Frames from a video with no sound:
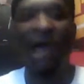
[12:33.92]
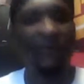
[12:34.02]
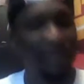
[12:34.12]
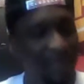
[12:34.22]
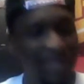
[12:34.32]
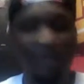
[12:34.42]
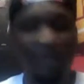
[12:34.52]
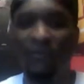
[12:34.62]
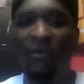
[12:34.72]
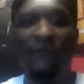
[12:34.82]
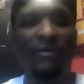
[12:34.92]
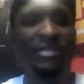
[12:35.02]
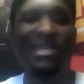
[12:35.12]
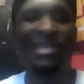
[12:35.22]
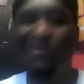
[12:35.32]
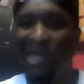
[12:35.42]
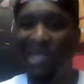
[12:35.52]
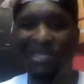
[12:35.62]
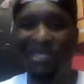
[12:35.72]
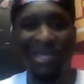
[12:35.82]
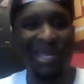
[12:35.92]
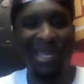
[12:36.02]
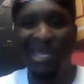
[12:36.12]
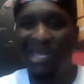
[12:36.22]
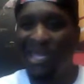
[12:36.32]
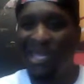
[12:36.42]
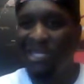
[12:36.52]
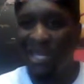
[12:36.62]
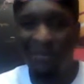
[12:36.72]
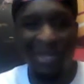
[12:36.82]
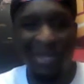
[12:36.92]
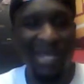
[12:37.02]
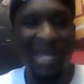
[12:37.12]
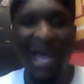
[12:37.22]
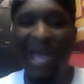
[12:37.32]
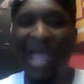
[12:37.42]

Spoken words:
to space the floor for his teammates. He's not a me guy.